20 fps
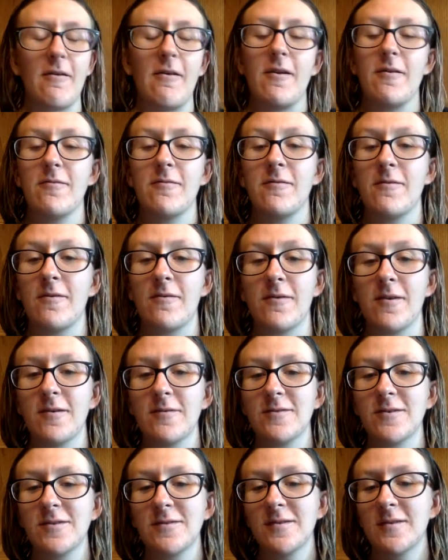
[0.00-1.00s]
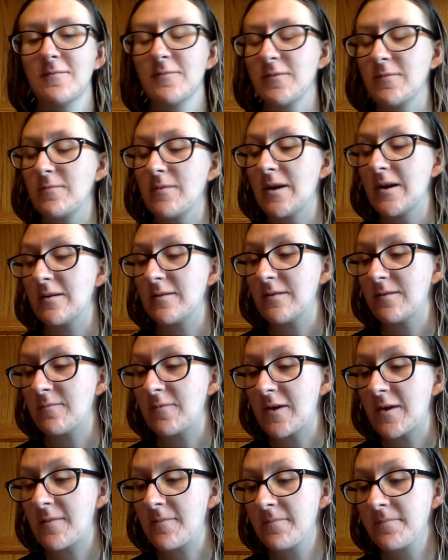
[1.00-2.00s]
I don't know, it just seems weird to
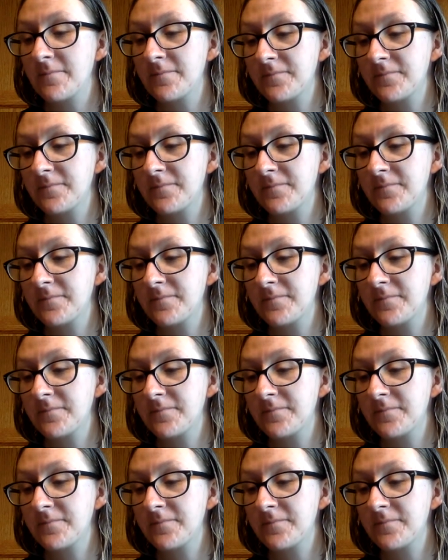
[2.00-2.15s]
me.